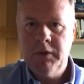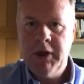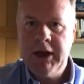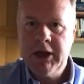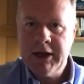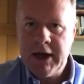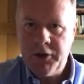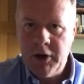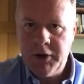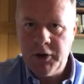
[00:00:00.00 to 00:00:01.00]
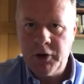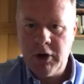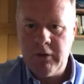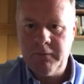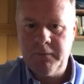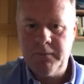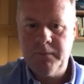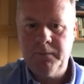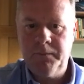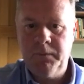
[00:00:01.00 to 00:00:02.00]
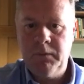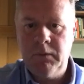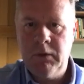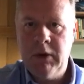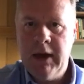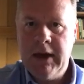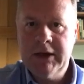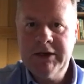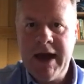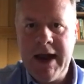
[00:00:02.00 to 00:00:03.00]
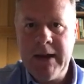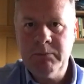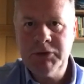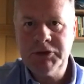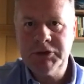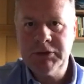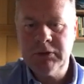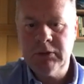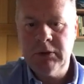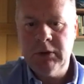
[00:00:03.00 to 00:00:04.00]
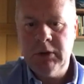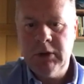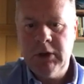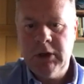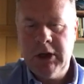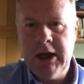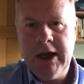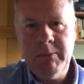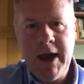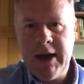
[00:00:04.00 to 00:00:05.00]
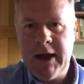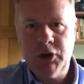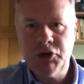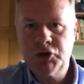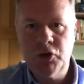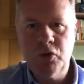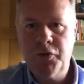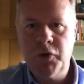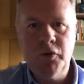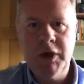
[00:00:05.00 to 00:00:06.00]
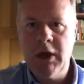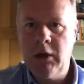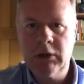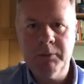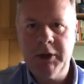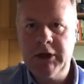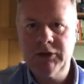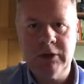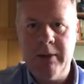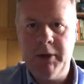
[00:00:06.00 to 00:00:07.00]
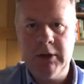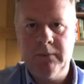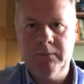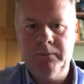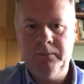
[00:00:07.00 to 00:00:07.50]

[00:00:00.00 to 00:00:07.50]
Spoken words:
that he could enter into their grief. And at times, he may let us go through the ultimate extremity.